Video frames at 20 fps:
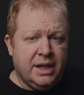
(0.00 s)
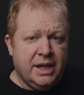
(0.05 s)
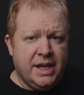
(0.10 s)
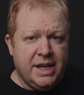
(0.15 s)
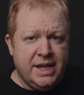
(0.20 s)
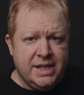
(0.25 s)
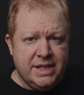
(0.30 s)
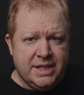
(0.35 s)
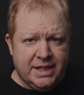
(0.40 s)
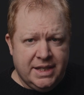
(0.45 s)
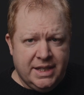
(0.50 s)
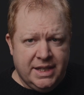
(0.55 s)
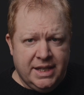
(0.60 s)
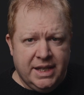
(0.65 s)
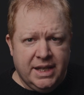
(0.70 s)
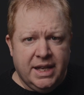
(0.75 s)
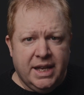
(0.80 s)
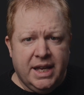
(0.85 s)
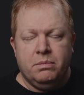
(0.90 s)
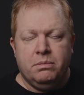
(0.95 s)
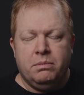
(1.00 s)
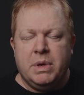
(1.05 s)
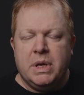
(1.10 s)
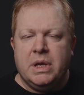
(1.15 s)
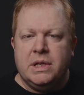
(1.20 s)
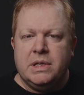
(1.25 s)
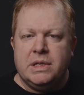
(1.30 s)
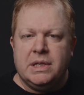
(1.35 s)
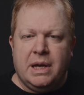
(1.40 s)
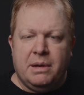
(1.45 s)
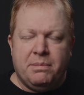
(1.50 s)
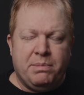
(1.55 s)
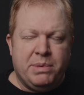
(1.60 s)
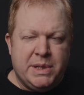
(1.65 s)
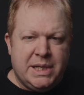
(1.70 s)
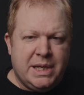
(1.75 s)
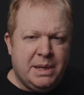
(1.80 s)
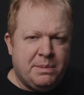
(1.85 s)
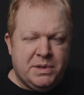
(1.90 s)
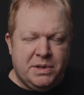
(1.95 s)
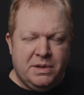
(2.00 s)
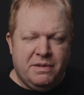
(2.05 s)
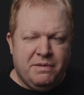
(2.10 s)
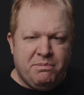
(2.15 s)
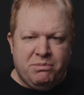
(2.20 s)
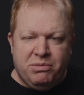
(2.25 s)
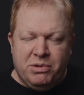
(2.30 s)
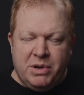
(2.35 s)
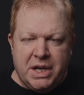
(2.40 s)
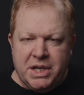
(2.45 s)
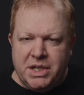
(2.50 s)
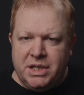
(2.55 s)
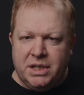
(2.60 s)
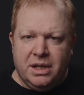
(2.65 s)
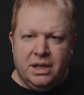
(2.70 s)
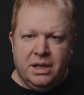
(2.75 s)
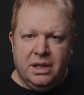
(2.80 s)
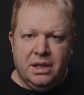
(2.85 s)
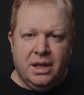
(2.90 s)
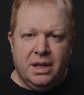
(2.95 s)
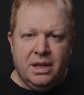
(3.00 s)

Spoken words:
easily. Because our perception of pressure